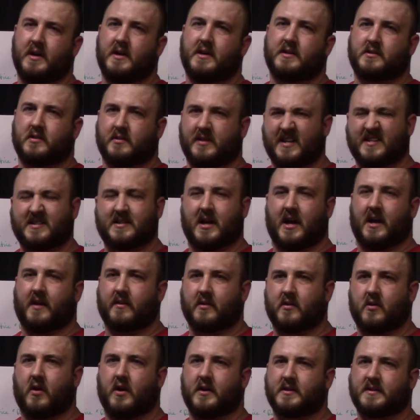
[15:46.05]
So that's kind
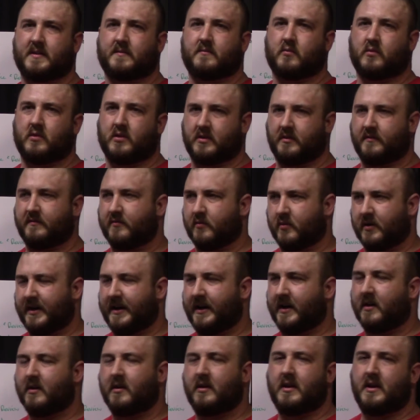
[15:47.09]
of the concept we're looking for
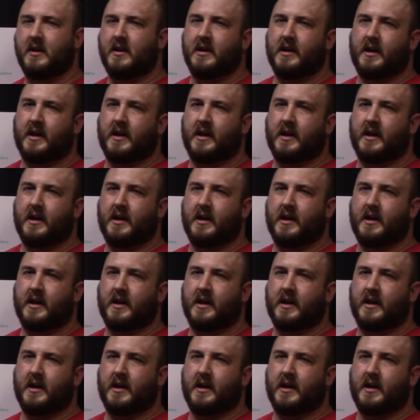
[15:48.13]
here.